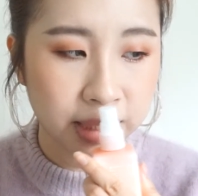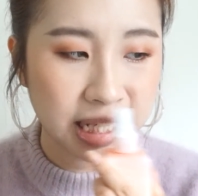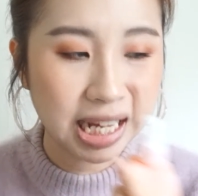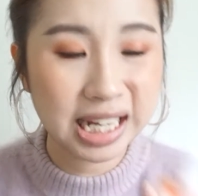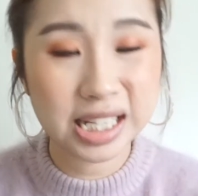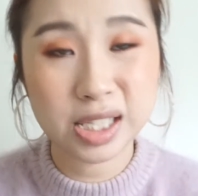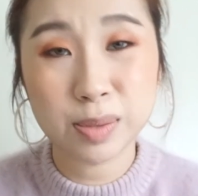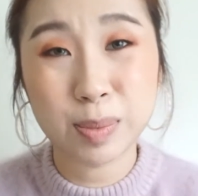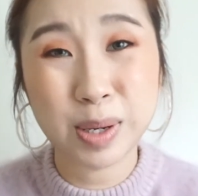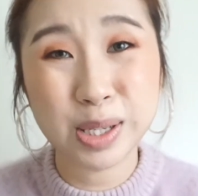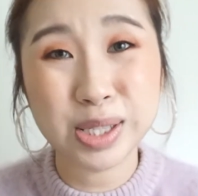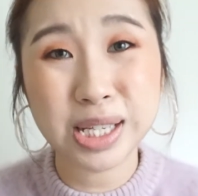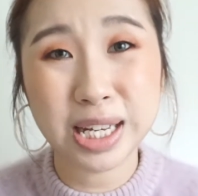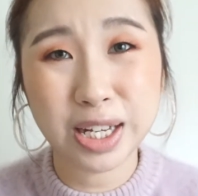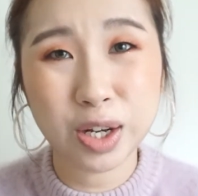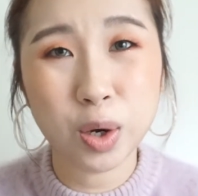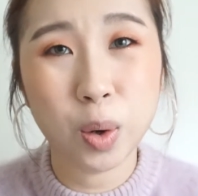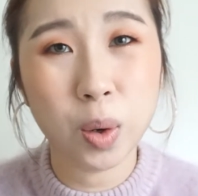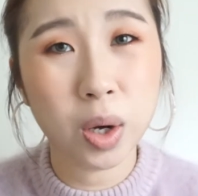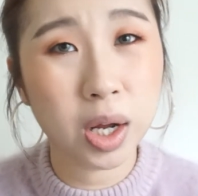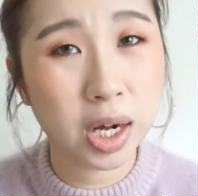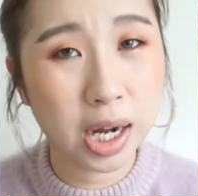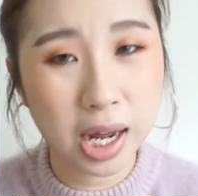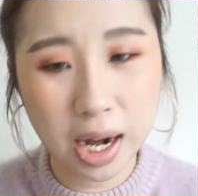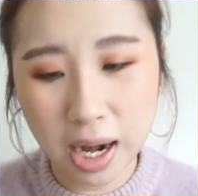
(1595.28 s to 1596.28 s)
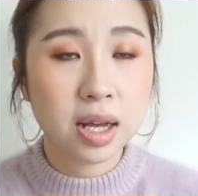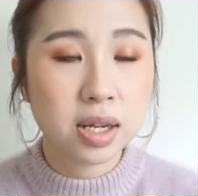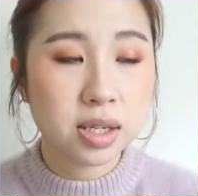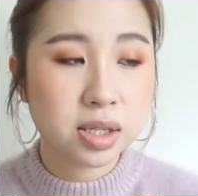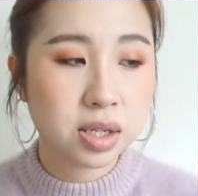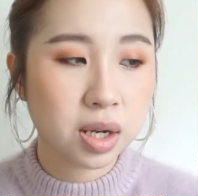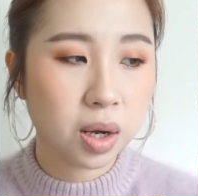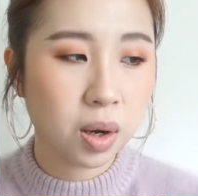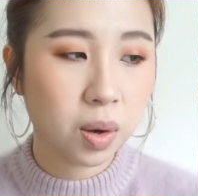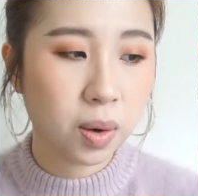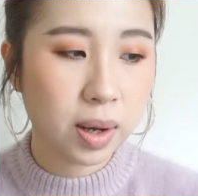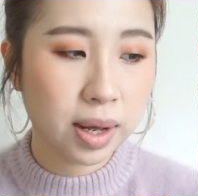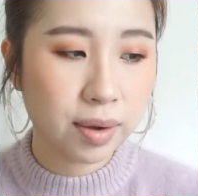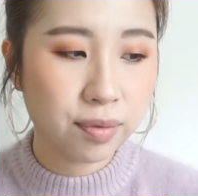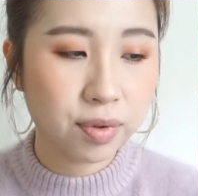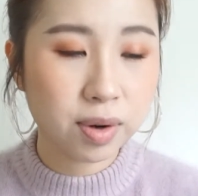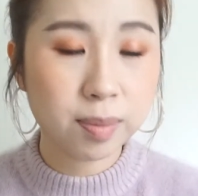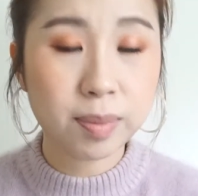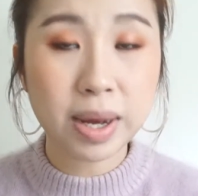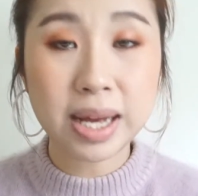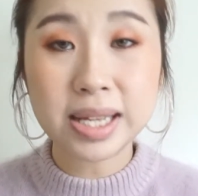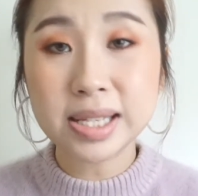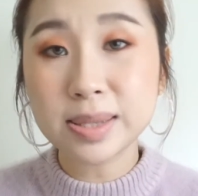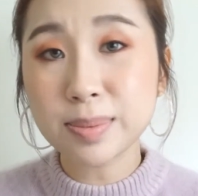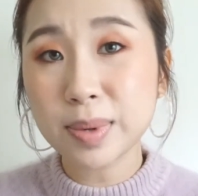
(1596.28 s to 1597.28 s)
Yeah, it smells like coconut. So it
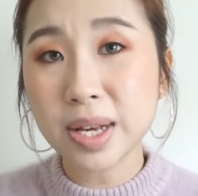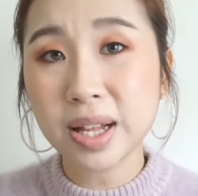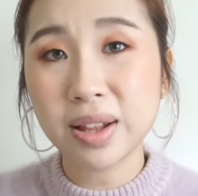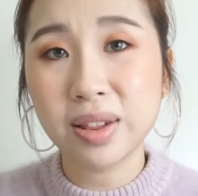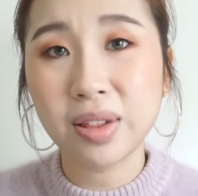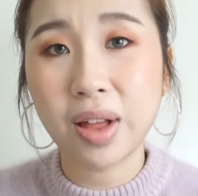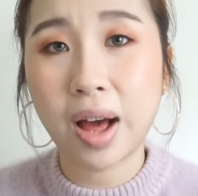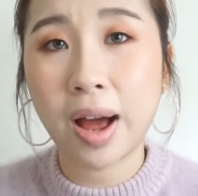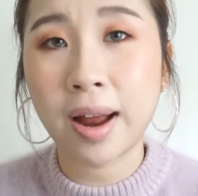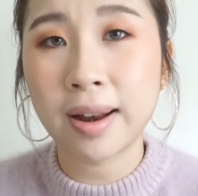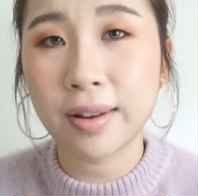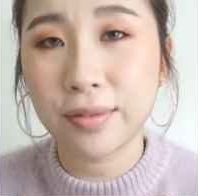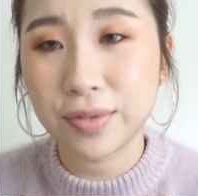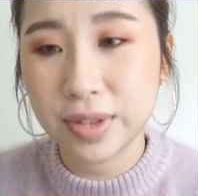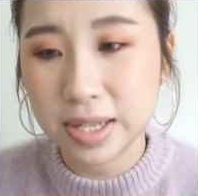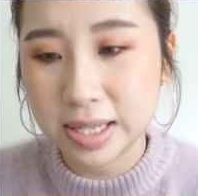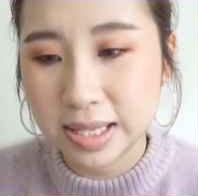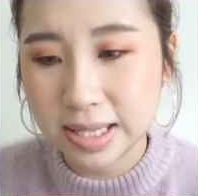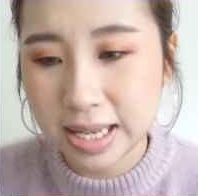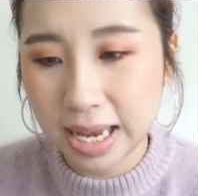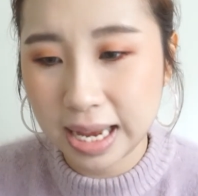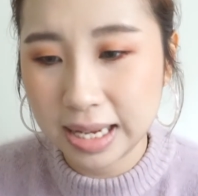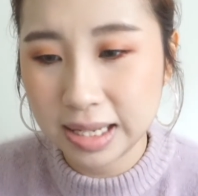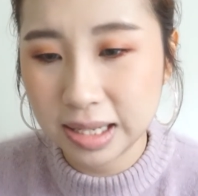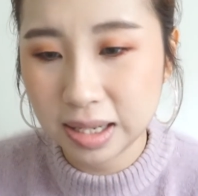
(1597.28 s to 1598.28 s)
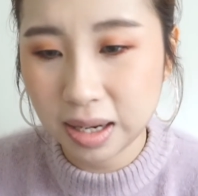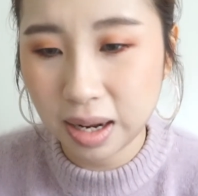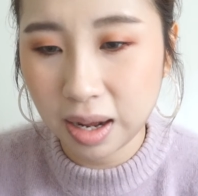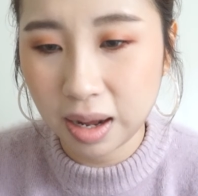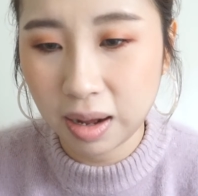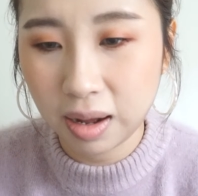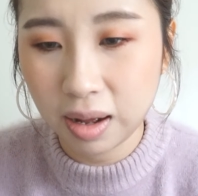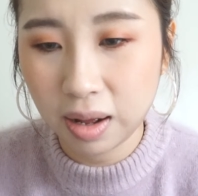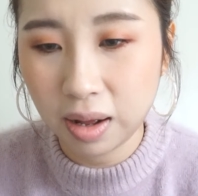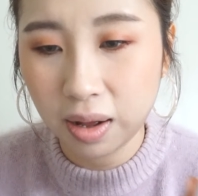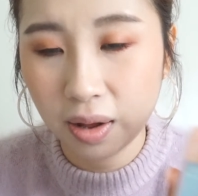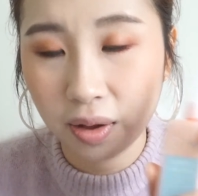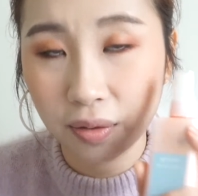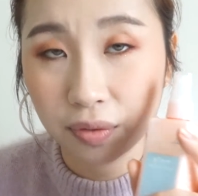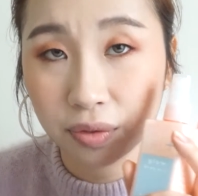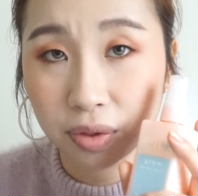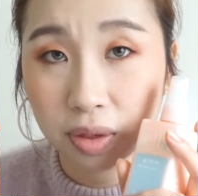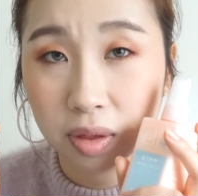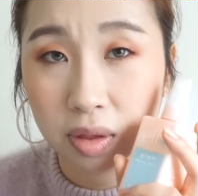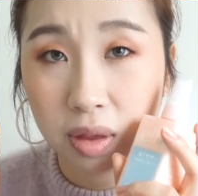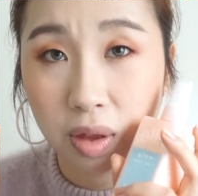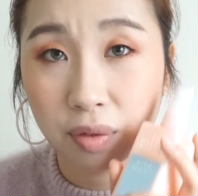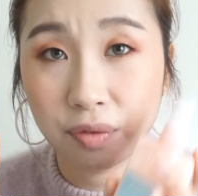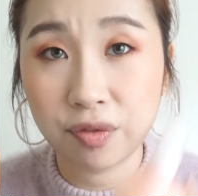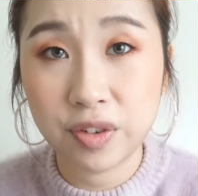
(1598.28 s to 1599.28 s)
reminds me a lot of the scent of
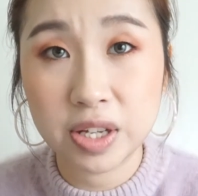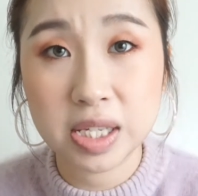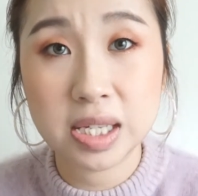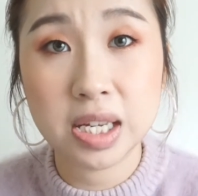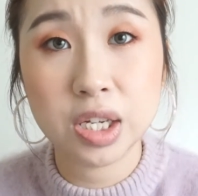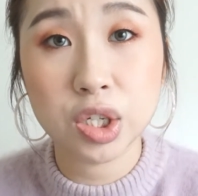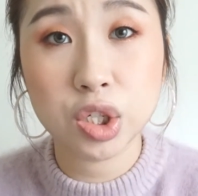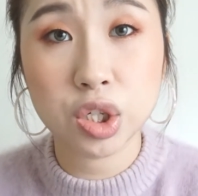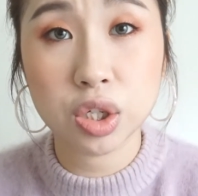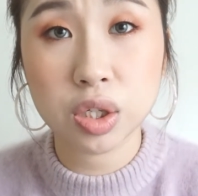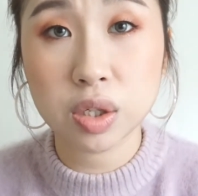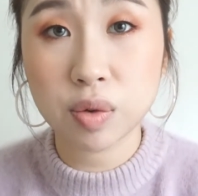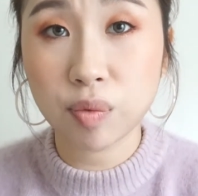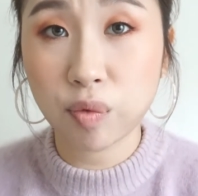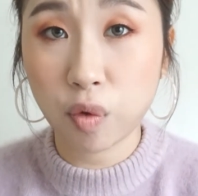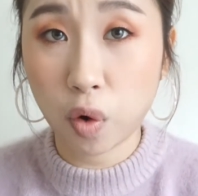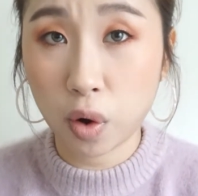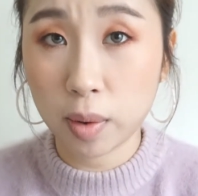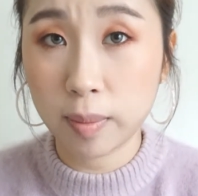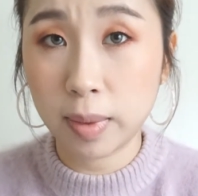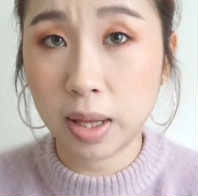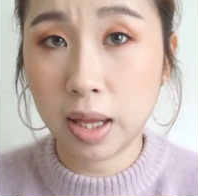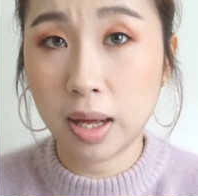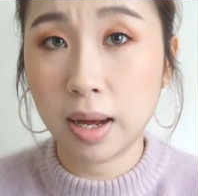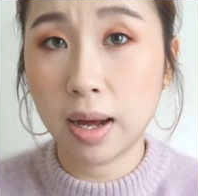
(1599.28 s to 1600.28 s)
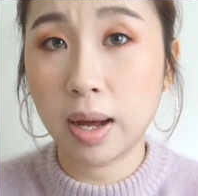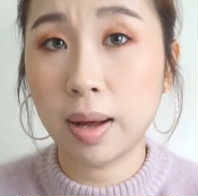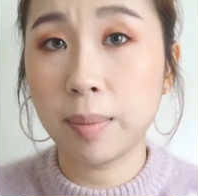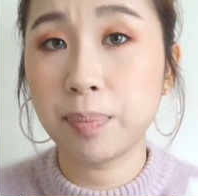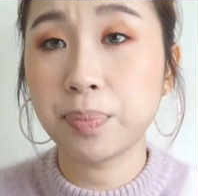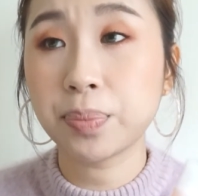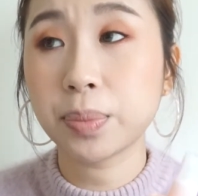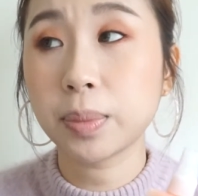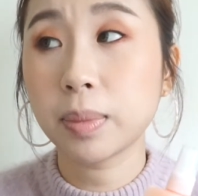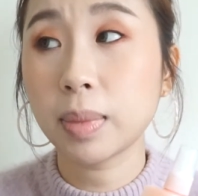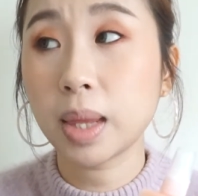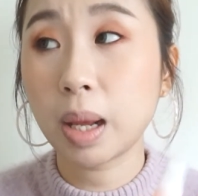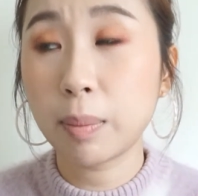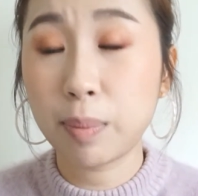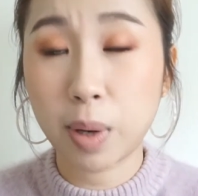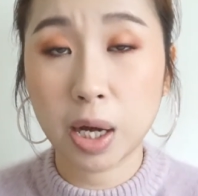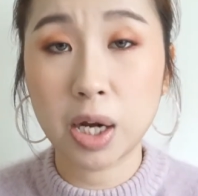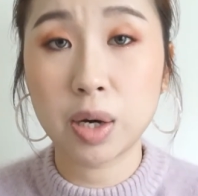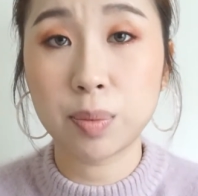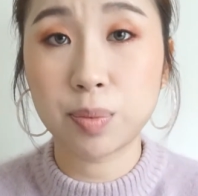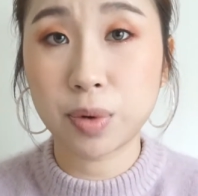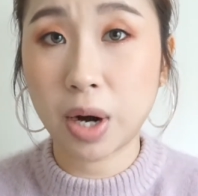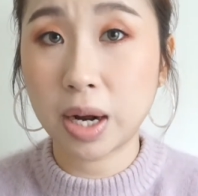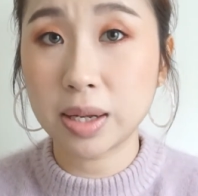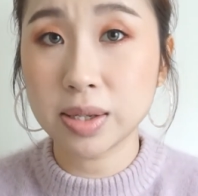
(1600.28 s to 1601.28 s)
the Physicians Formula
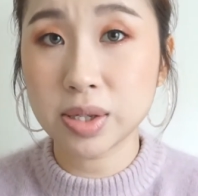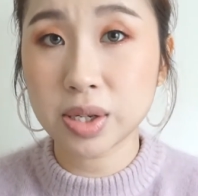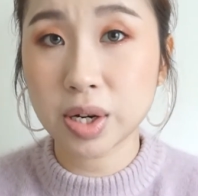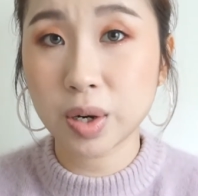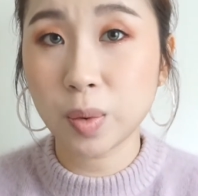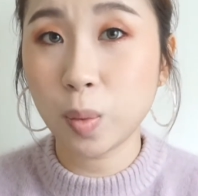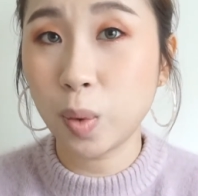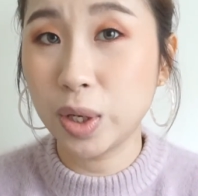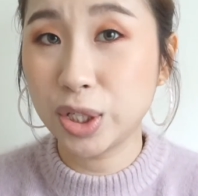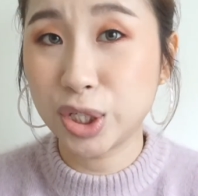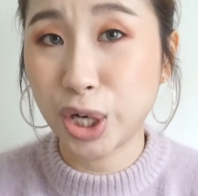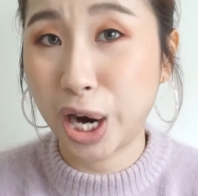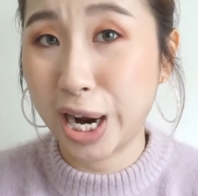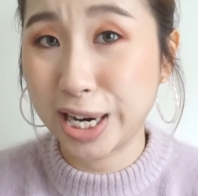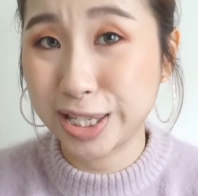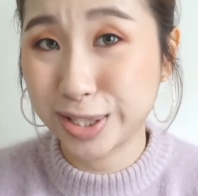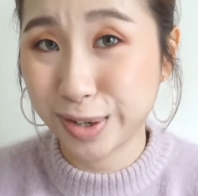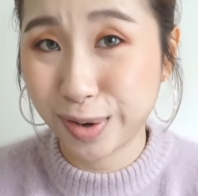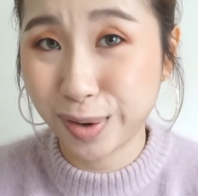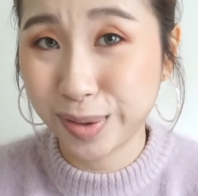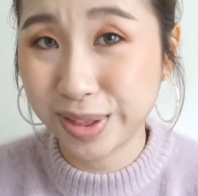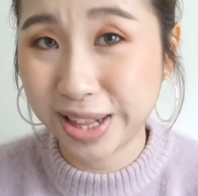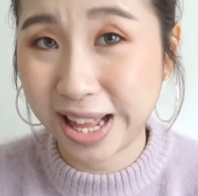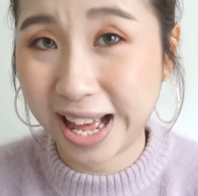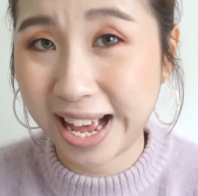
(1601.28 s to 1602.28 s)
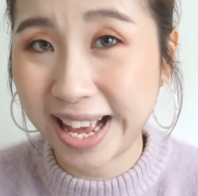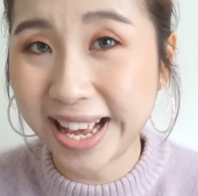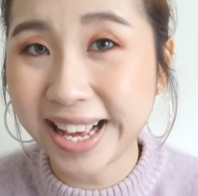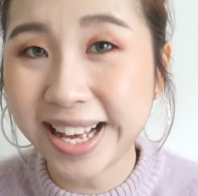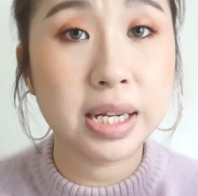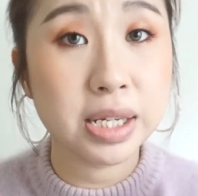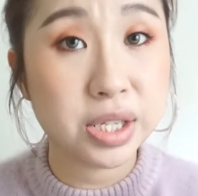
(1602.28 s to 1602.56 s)
Butter Bronzer, which I don't like.